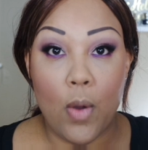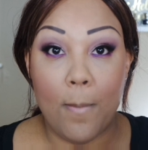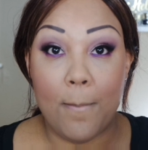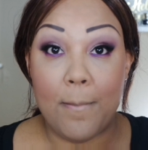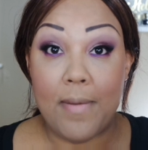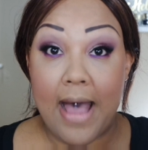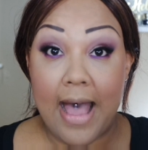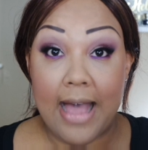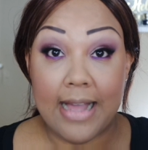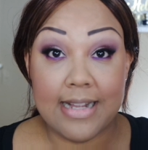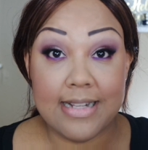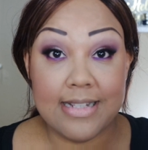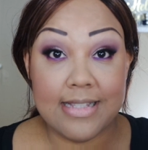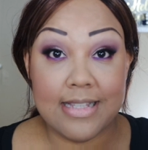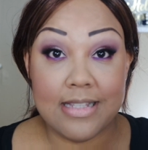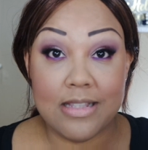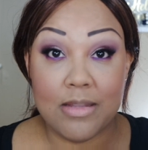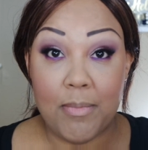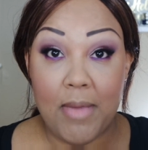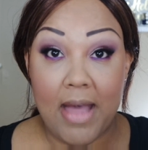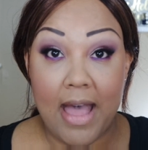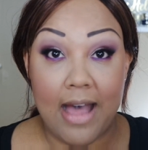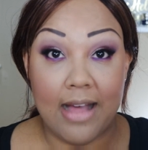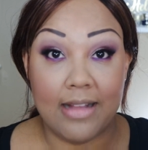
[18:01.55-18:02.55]
go back into
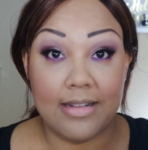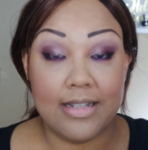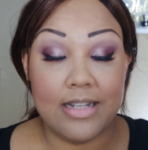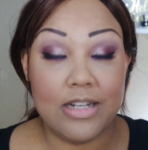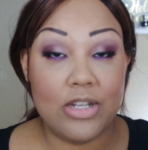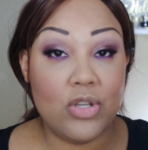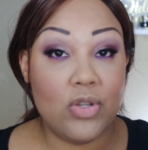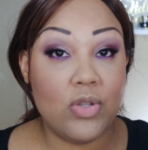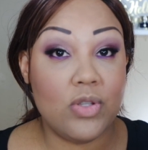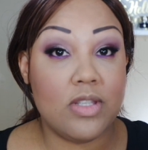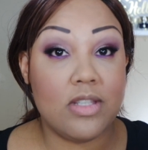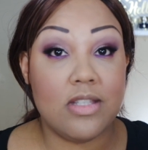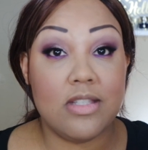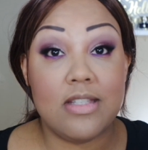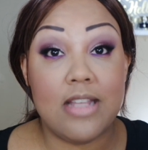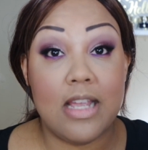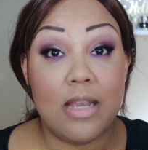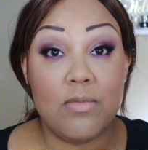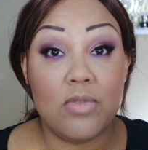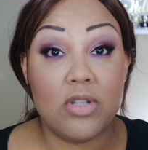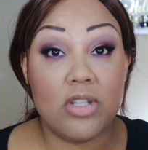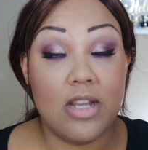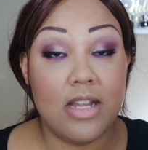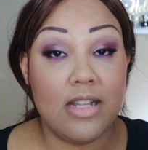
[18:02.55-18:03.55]
the palette and use the
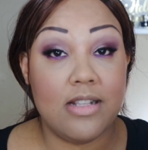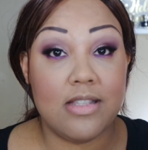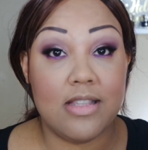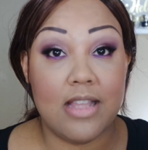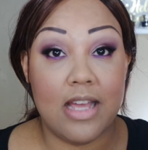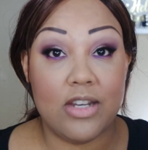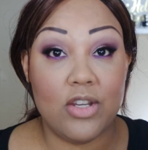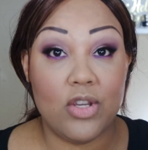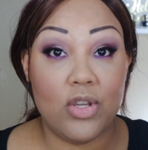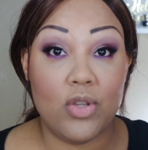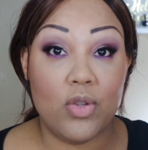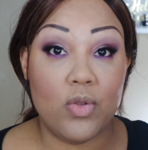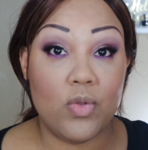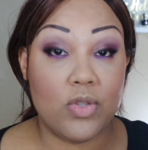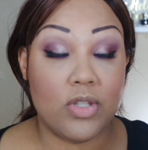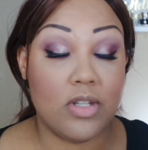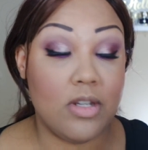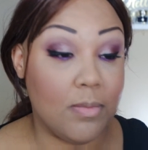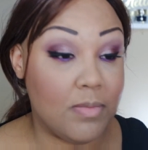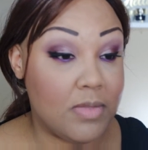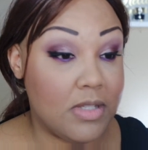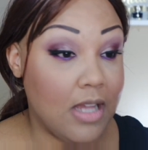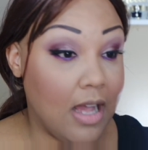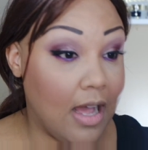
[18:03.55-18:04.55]
same shades that you
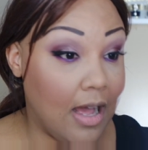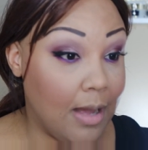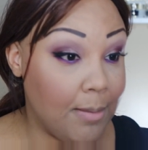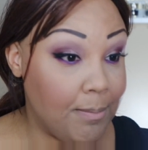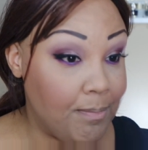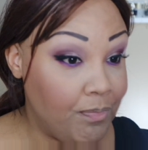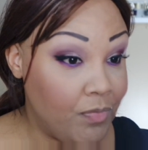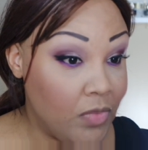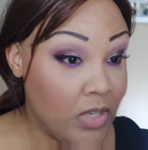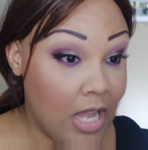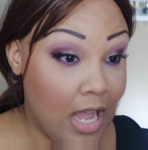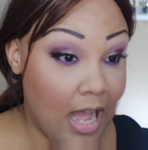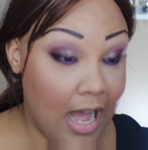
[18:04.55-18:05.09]
used up top.